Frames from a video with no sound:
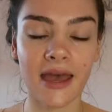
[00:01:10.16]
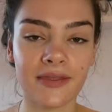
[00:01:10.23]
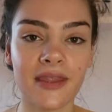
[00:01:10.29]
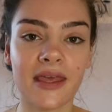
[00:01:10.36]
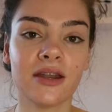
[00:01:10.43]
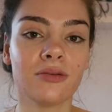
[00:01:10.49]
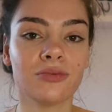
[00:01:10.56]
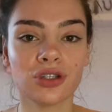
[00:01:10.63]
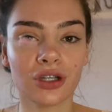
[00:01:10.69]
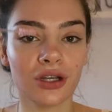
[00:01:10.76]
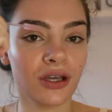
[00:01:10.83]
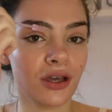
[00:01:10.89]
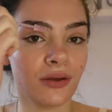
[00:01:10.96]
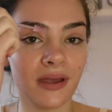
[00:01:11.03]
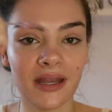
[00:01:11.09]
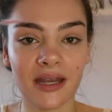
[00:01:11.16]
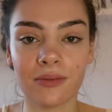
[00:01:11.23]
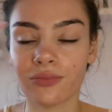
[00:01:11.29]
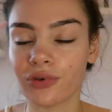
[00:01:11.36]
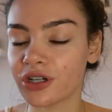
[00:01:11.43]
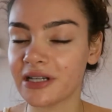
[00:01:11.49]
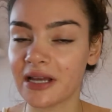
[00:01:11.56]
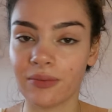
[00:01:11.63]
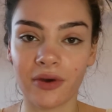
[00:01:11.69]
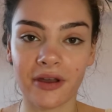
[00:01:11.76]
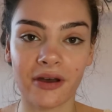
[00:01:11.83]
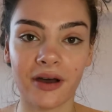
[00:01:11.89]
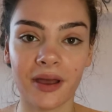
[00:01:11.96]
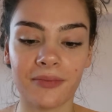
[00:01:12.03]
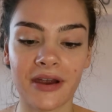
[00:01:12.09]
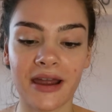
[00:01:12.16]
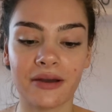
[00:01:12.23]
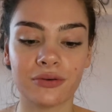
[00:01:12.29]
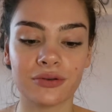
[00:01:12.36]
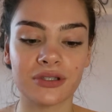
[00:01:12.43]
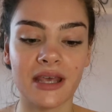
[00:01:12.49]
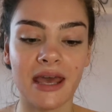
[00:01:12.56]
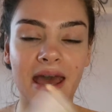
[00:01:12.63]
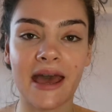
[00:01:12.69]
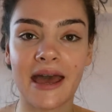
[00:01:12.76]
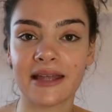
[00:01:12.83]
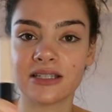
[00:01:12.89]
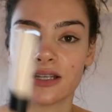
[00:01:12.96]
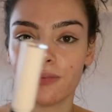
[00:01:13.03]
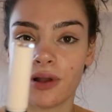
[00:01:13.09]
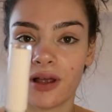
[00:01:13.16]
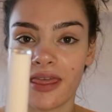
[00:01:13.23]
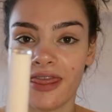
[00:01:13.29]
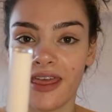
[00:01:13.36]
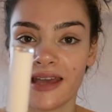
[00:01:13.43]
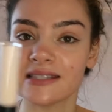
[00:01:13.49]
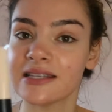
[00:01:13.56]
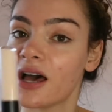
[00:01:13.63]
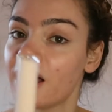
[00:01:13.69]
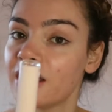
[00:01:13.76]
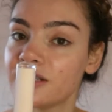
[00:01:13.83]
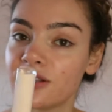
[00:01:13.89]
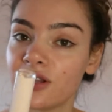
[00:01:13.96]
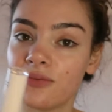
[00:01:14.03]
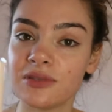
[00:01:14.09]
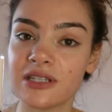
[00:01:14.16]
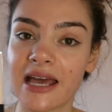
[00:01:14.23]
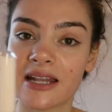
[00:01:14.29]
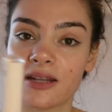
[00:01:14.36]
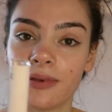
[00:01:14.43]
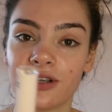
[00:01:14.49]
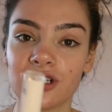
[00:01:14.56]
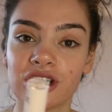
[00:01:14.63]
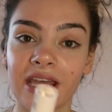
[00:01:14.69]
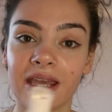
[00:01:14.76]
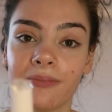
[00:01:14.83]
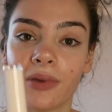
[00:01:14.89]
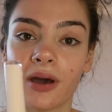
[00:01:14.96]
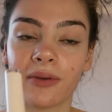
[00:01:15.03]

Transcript: And then I'm just going to go in and brush out my eyebrows and apply this under them to add a bit of shape,